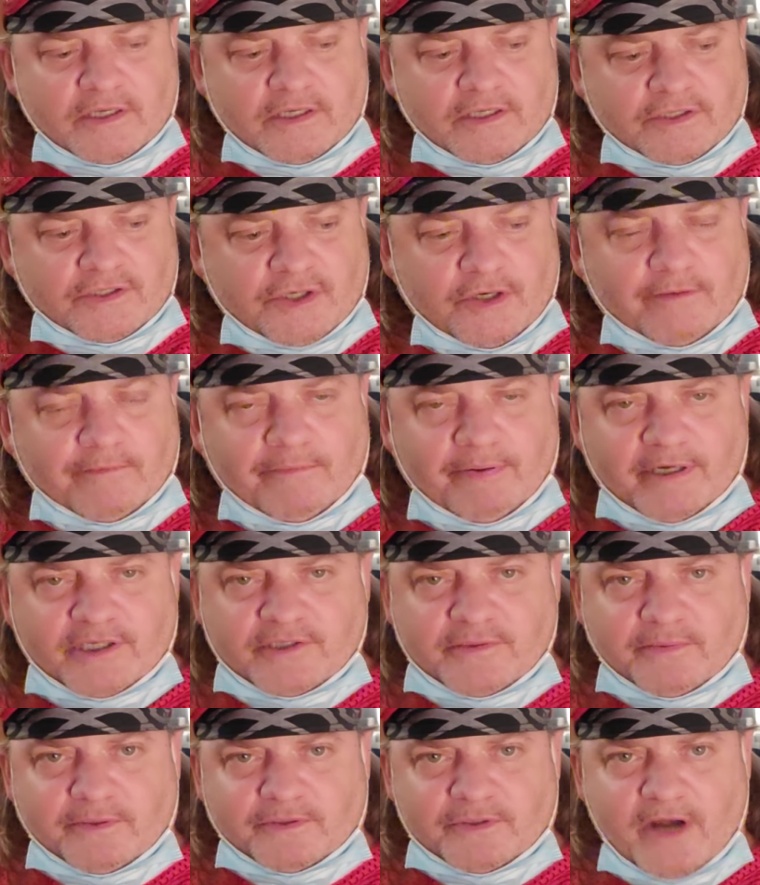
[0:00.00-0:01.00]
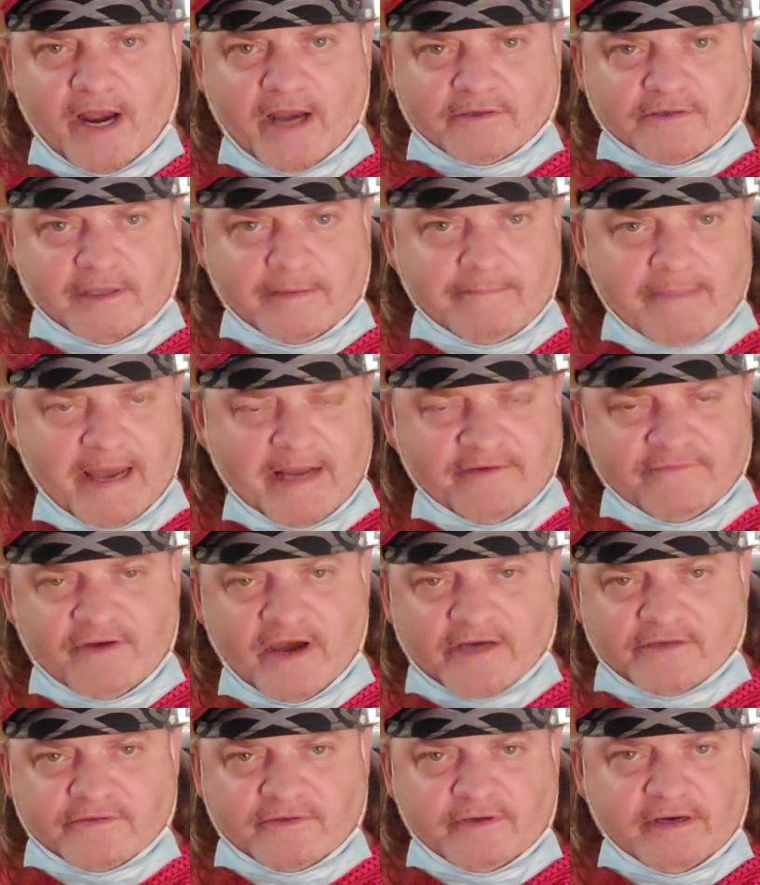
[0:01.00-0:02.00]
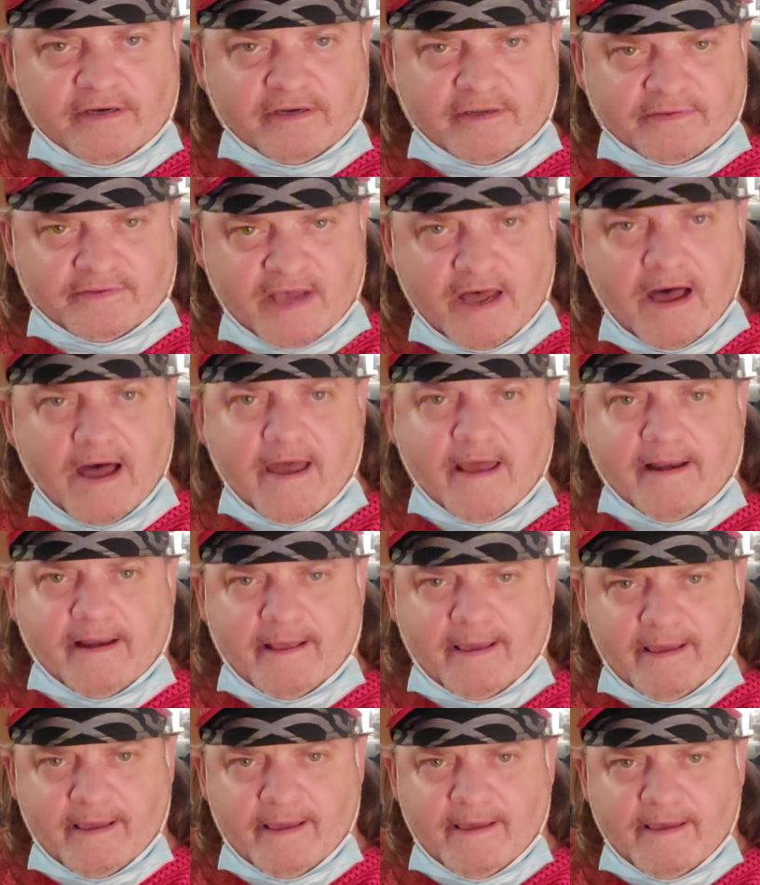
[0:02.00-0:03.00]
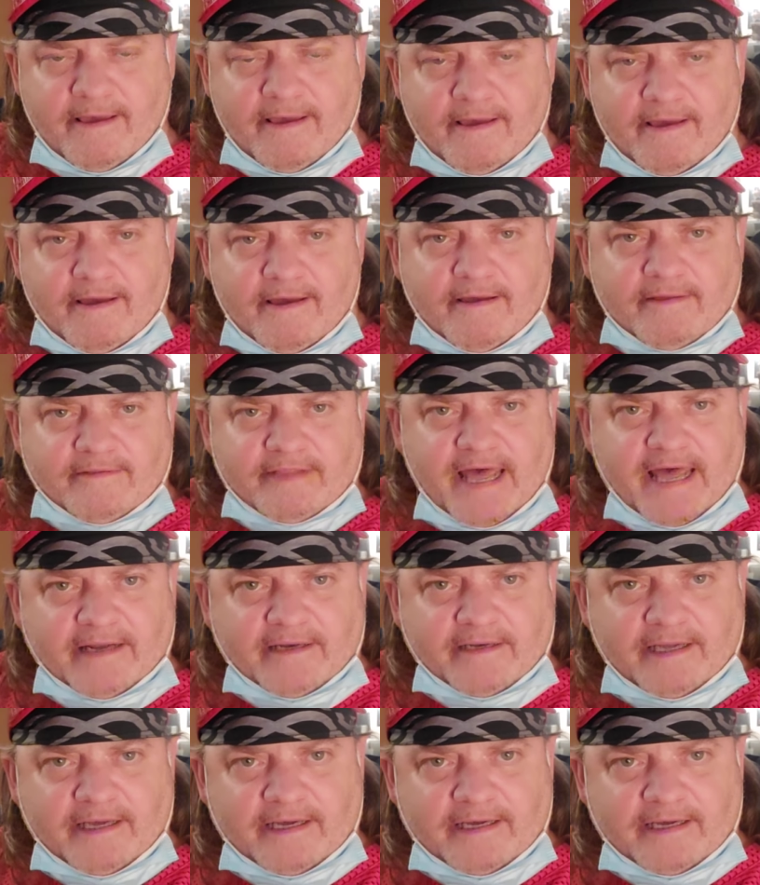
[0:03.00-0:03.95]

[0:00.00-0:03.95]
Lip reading: certain principles are actually manufactured and designed, that